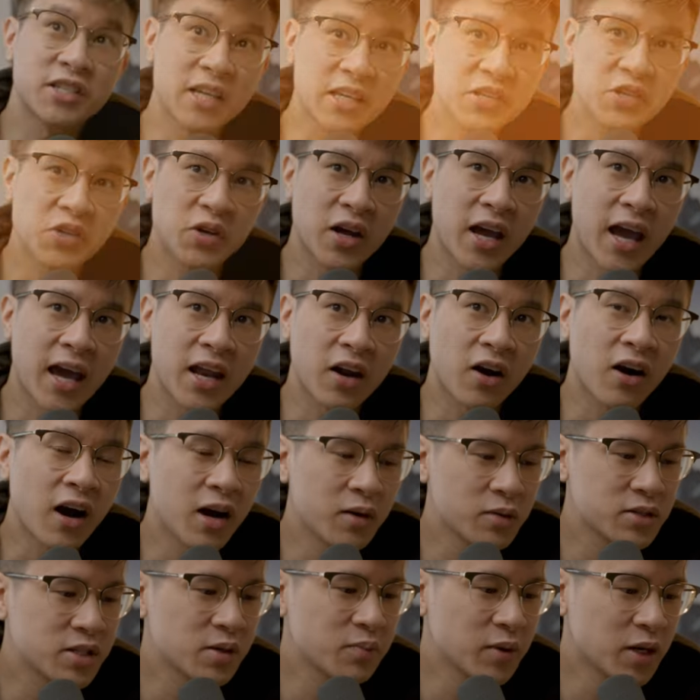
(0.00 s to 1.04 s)
just yesterday I had a
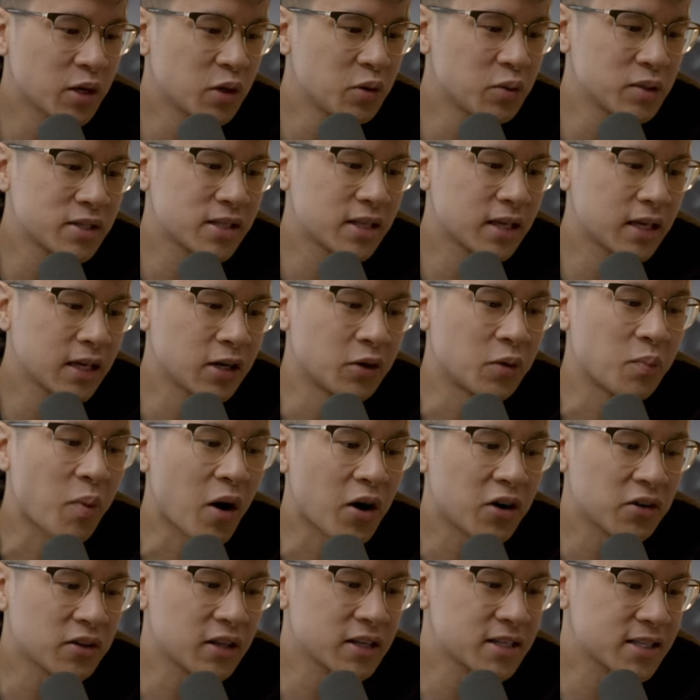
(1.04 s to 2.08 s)
call with somebody who was, you know,
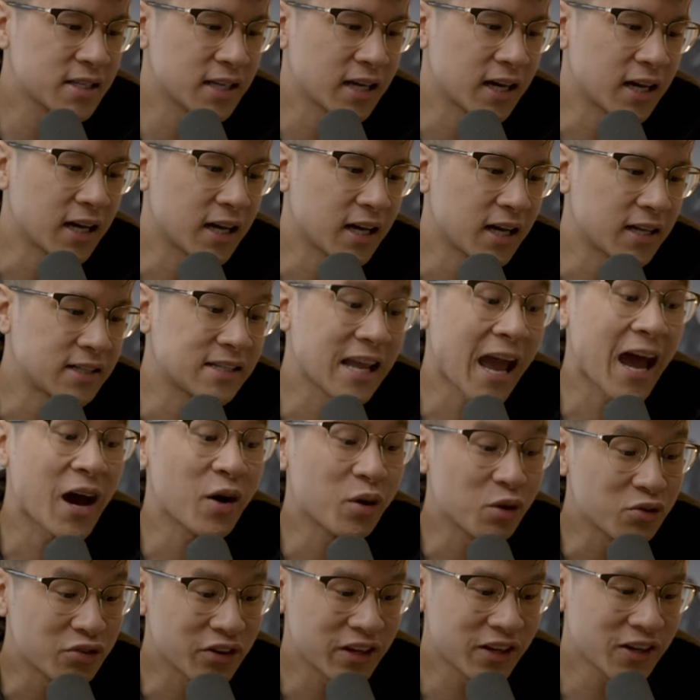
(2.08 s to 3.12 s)
part of this uh, DAO
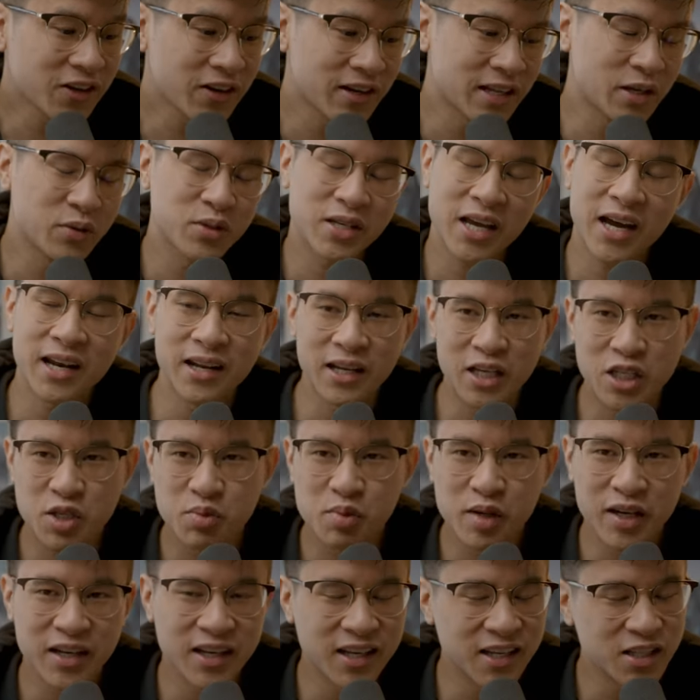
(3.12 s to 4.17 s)
over here, and he was kind of
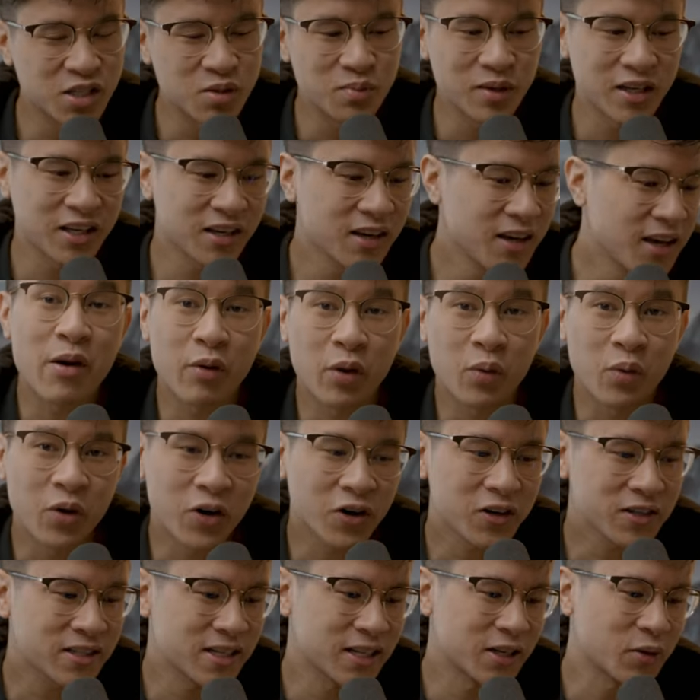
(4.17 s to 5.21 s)
explaining to me how it
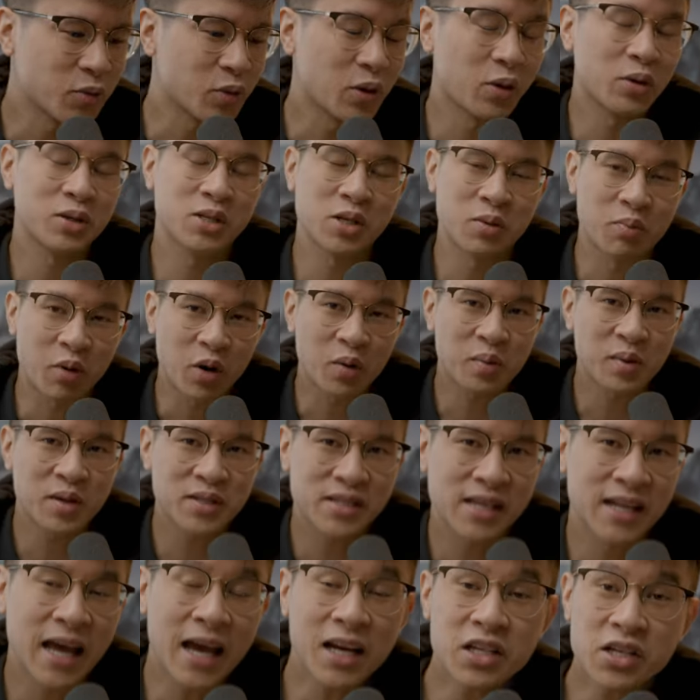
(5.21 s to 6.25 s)
worked and what was the
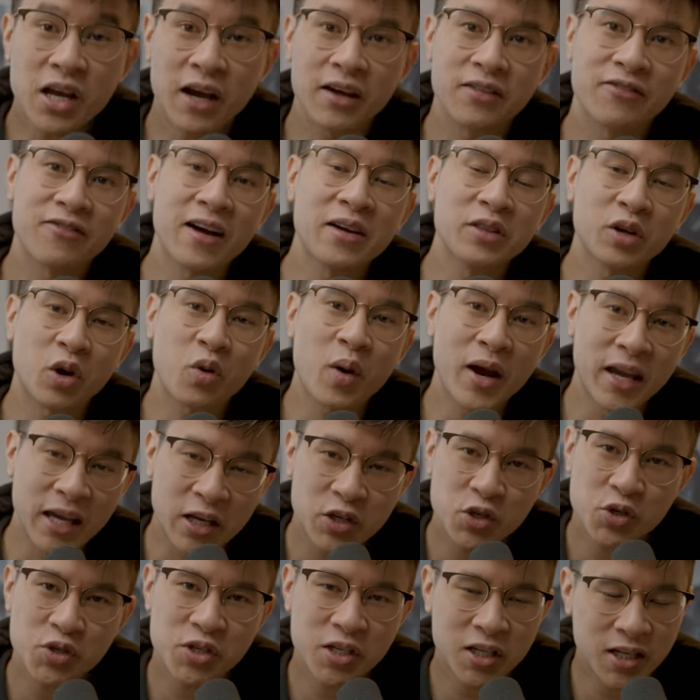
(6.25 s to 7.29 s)
purpose. And actually, I found it quite
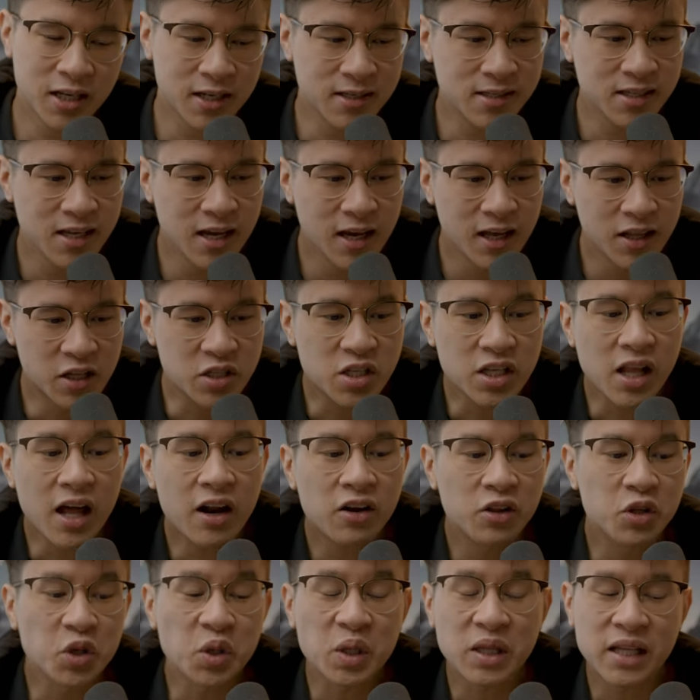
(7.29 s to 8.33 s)
interesting because there's a
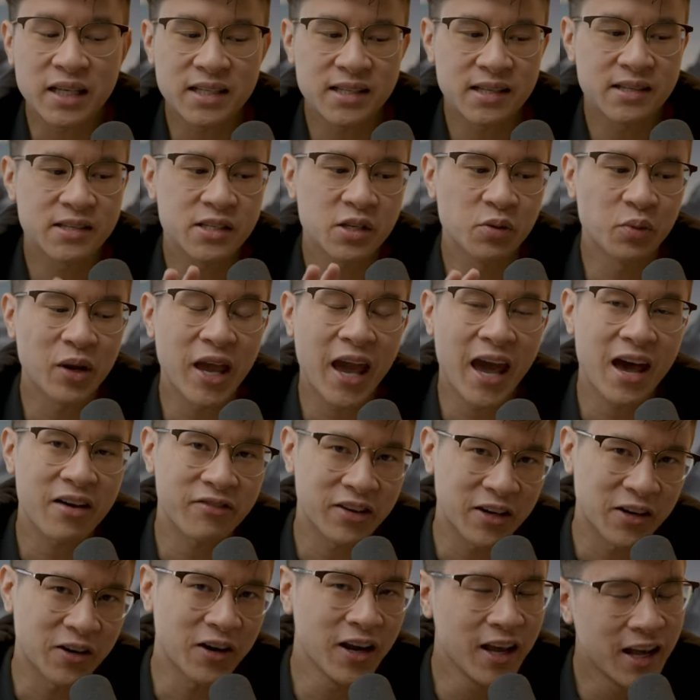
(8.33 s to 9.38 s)
lot of learning lessons we have
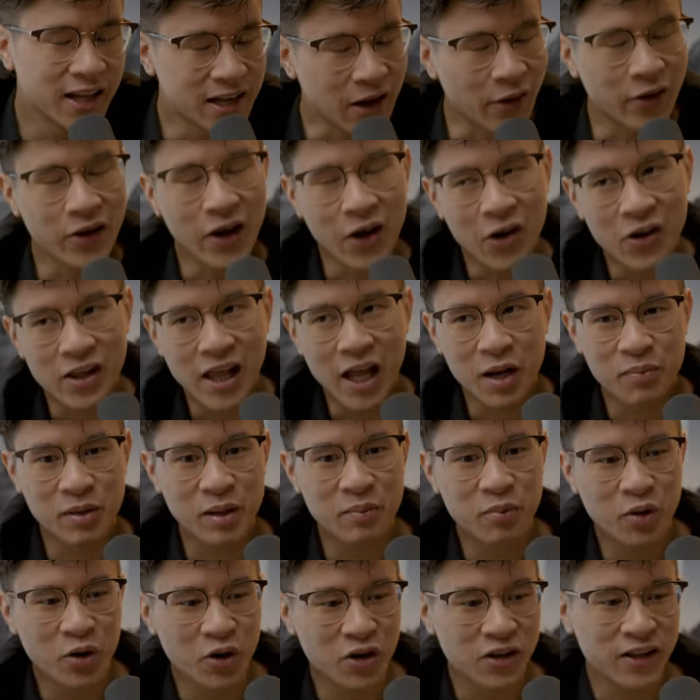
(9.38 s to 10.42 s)
here. Now I know a lot of
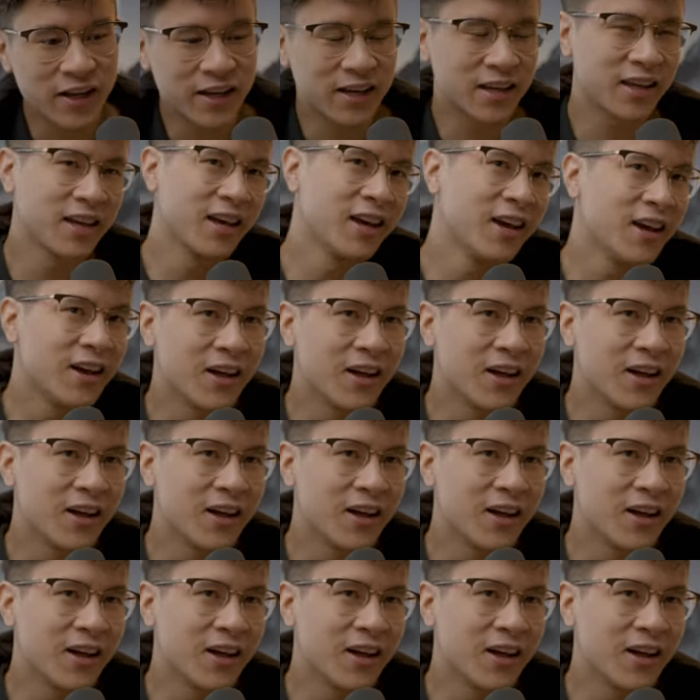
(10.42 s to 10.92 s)
people are like,